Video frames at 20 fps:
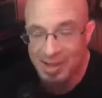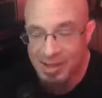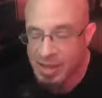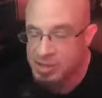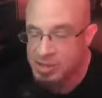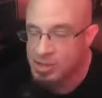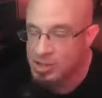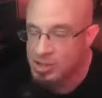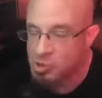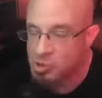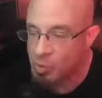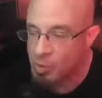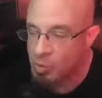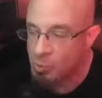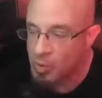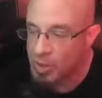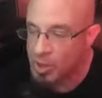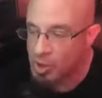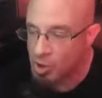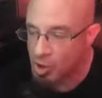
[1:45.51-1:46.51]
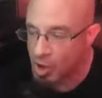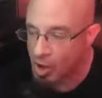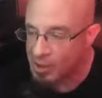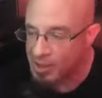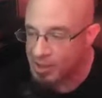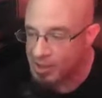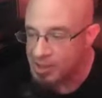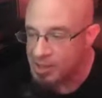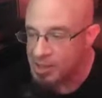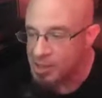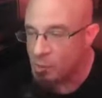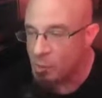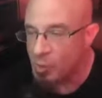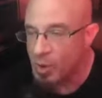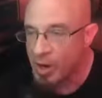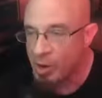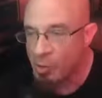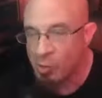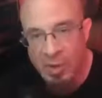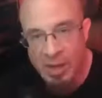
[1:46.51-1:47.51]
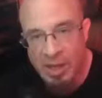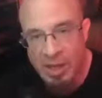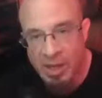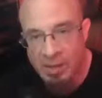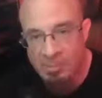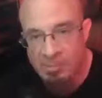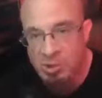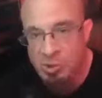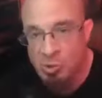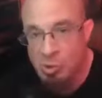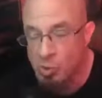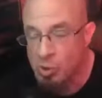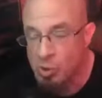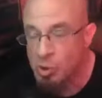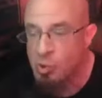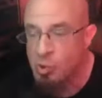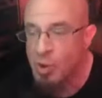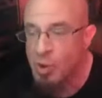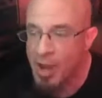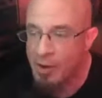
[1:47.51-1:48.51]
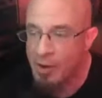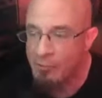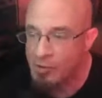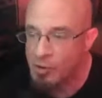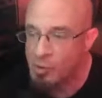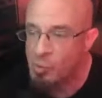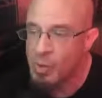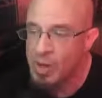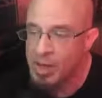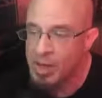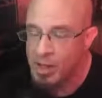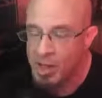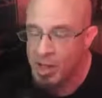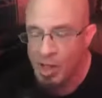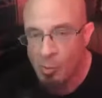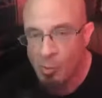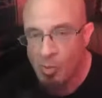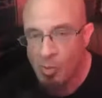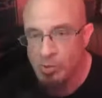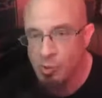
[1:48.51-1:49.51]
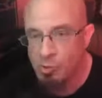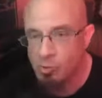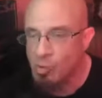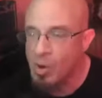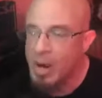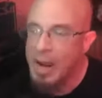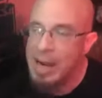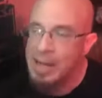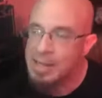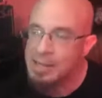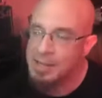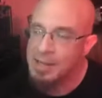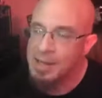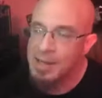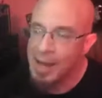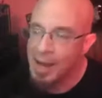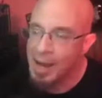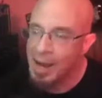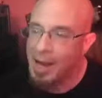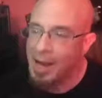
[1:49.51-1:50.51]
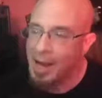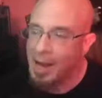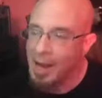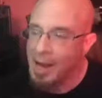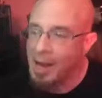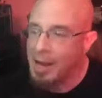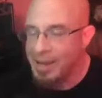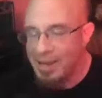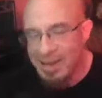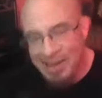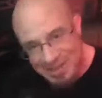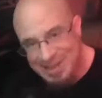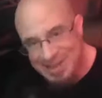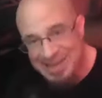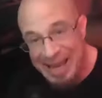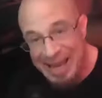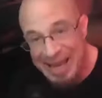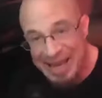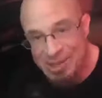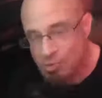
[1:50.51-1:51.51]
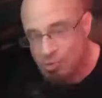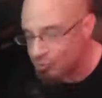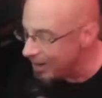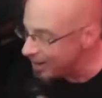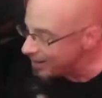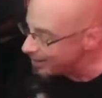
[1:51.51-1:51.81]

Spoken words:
That's at least what we call it, where we come to you every week with great insights.